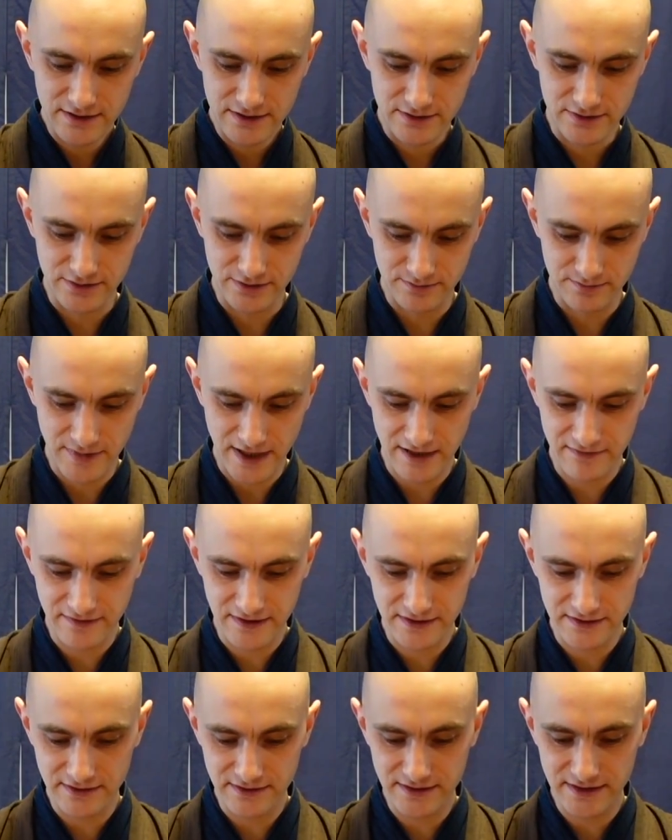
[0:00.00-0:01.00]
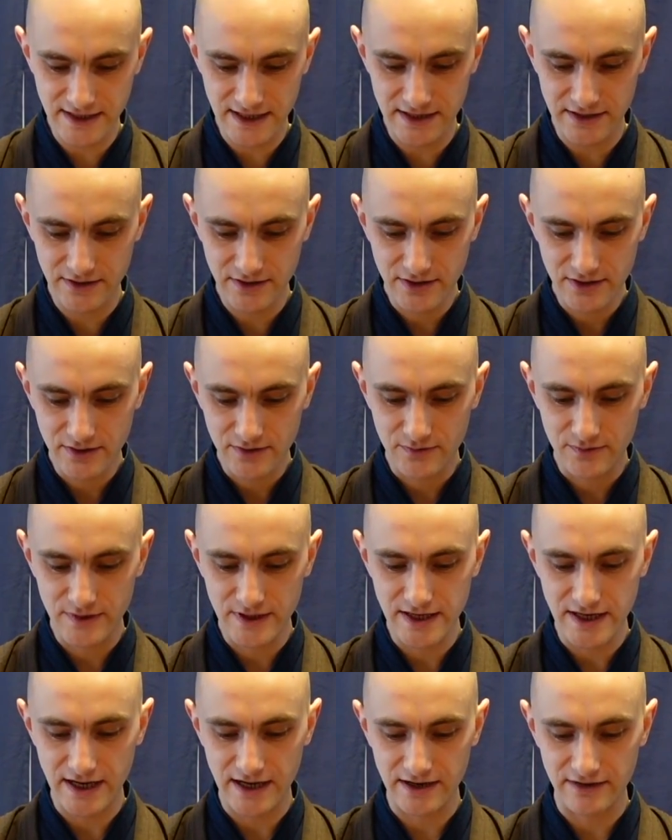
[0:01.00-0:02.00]
Good. Having done that, we
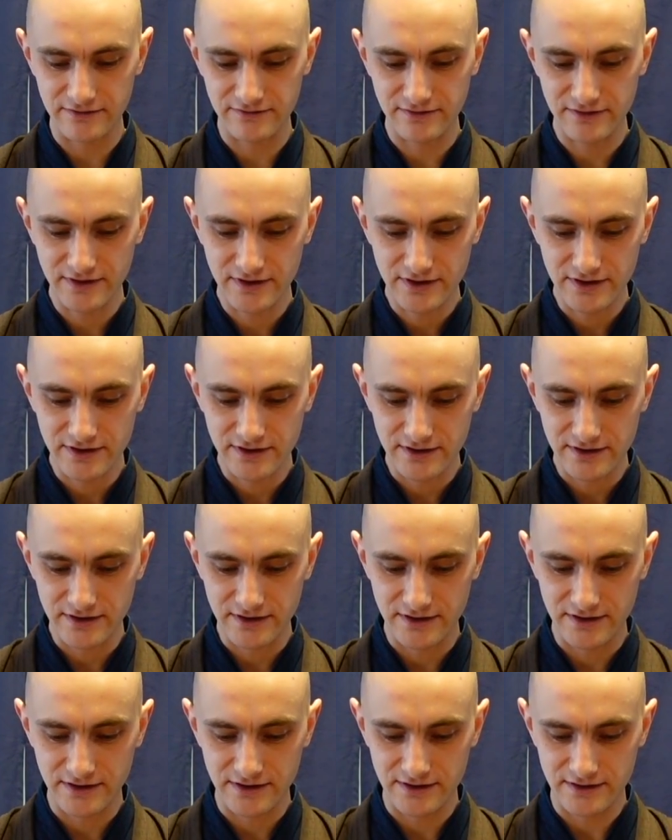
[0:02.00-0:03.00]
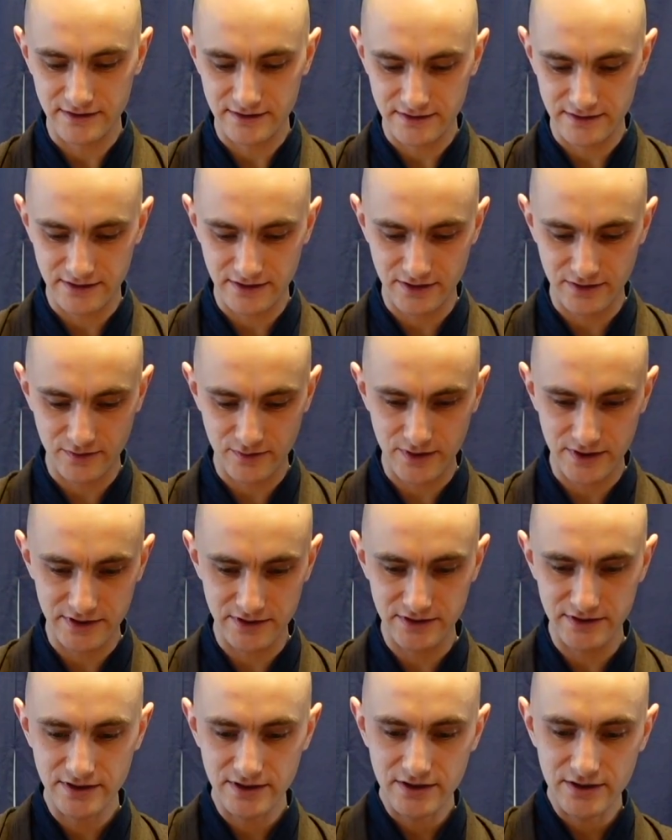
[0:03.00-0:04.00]
have hot
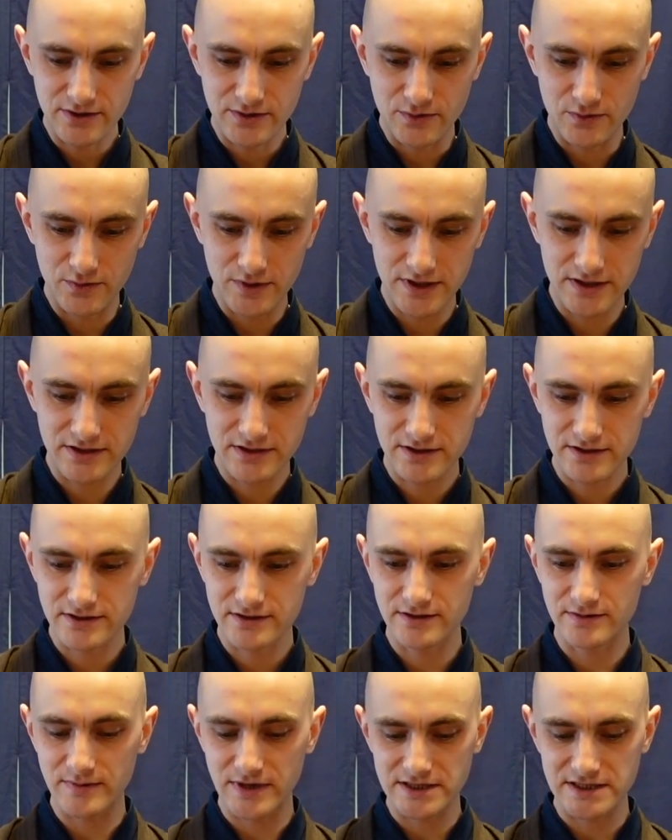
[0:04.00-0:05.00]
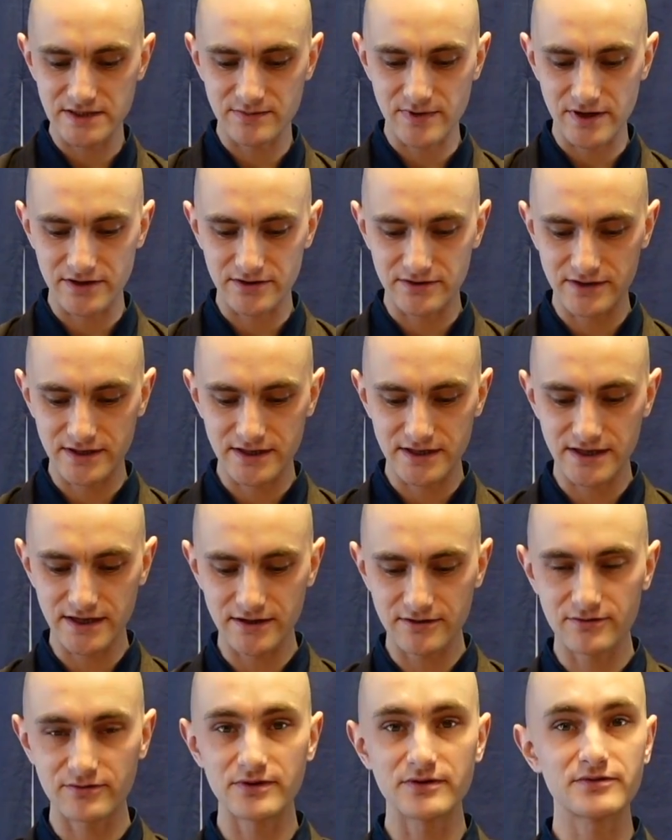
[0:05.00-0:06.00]
water with the matcha powder in there.
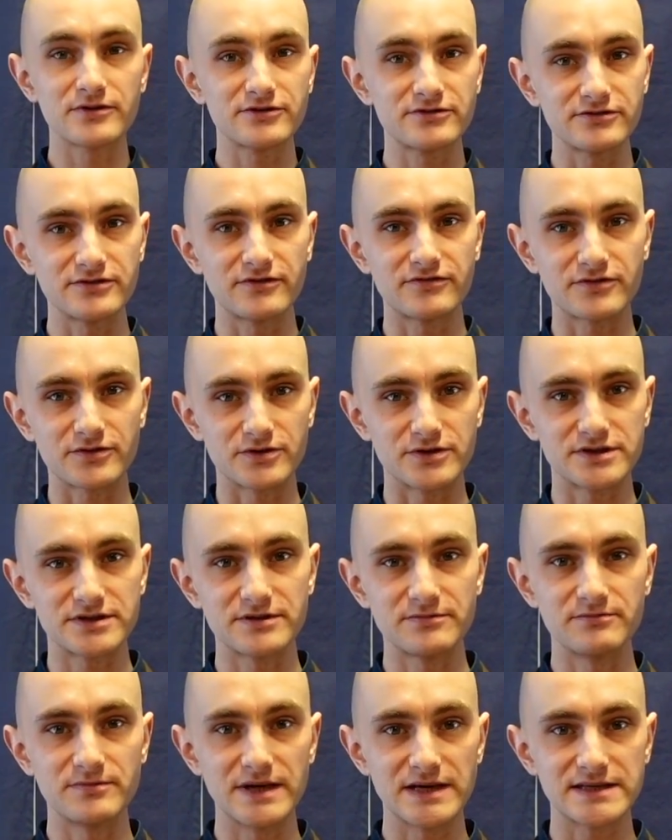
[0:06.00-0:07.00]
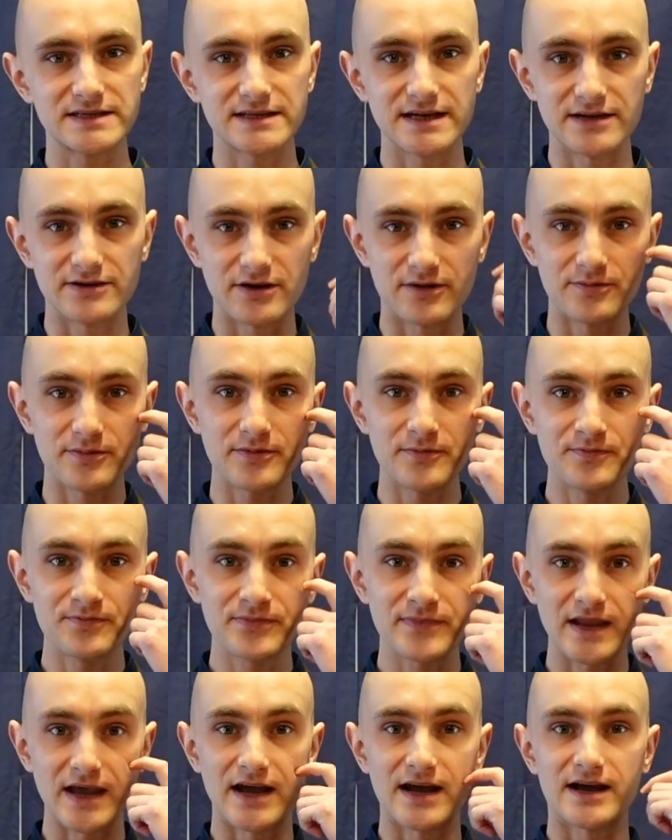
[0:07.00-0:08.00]
We want to, of course, mix that up
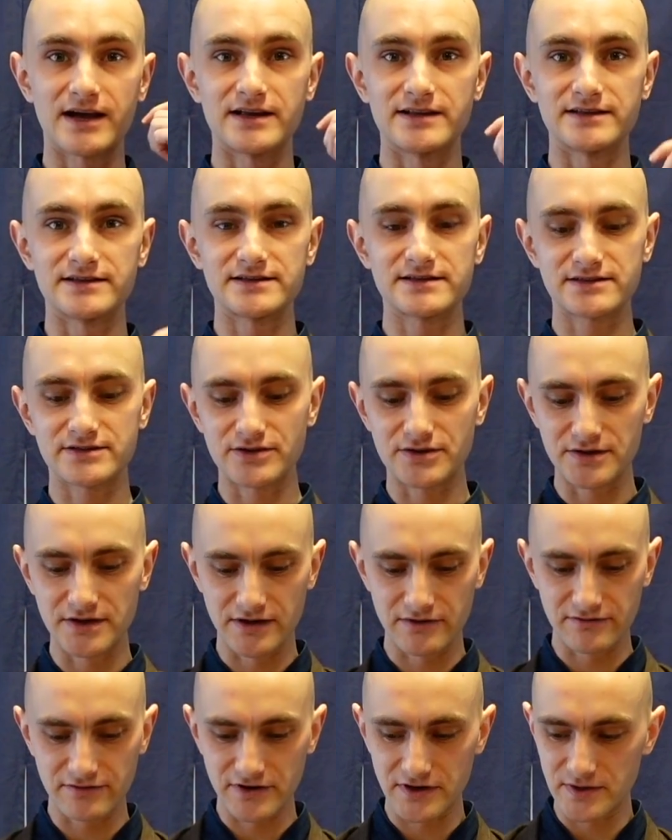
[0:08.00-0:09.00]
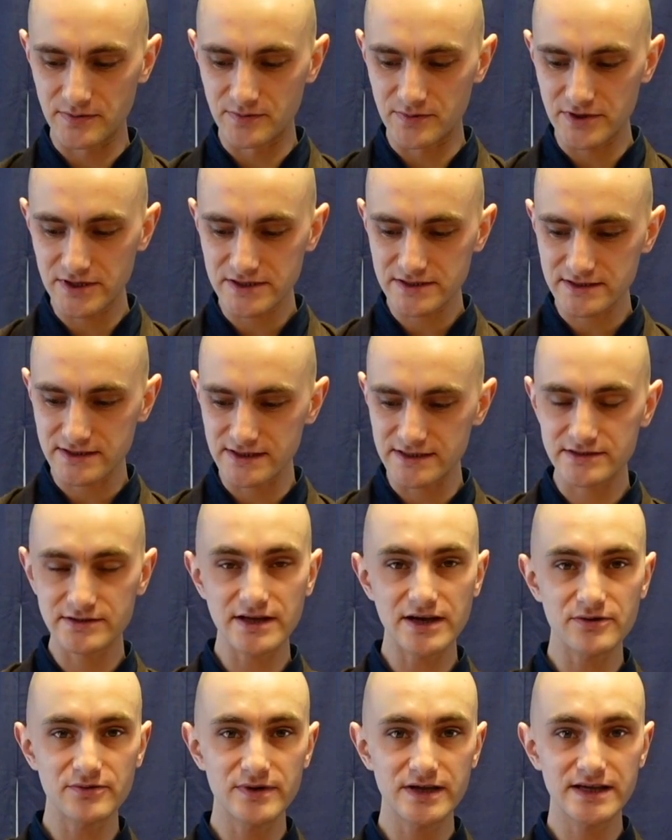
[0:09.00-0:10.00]
and stir it very briskly so
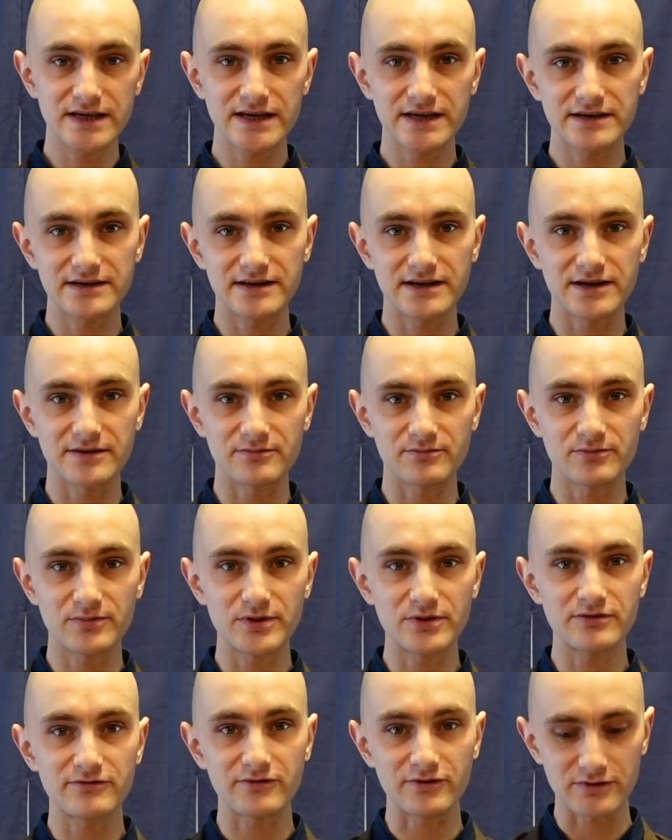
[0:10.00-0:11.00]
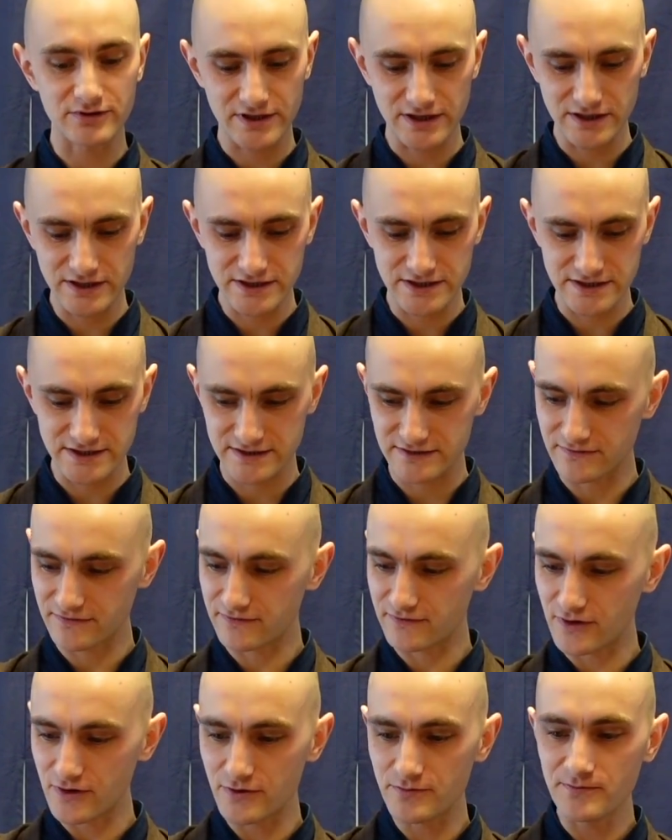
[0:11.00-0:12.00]
that we get that beautiful, delicious
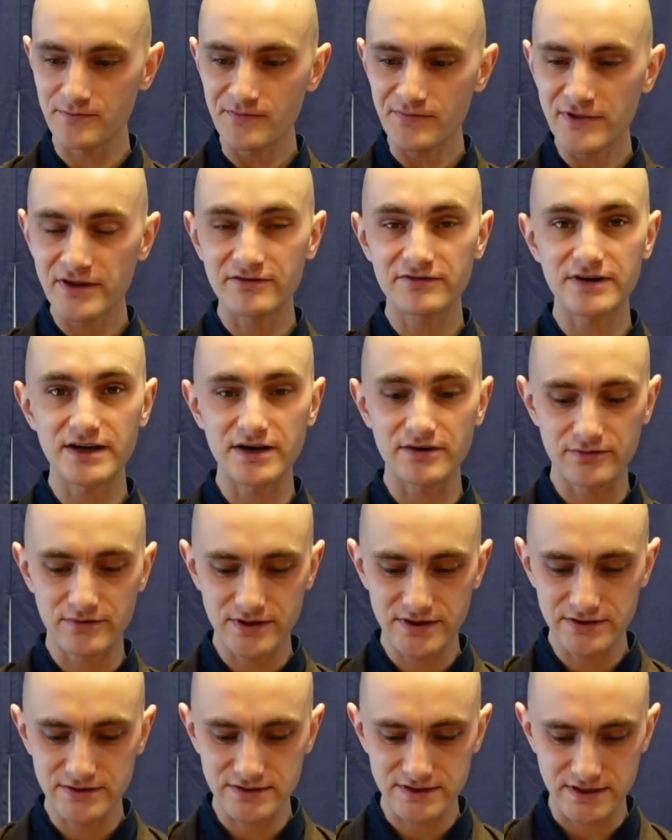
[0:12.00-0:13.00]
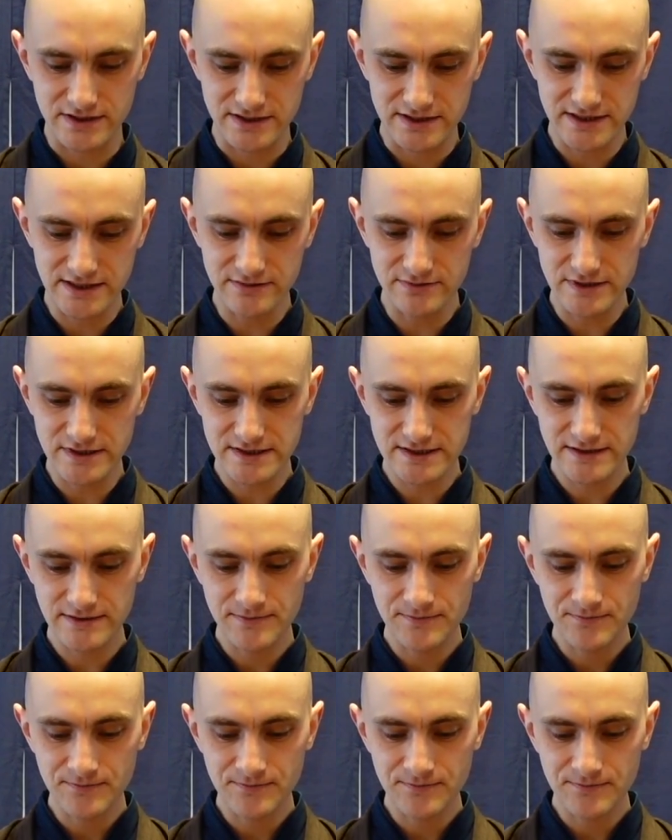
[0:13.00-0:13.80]
foam. For that, we use our tea whisk.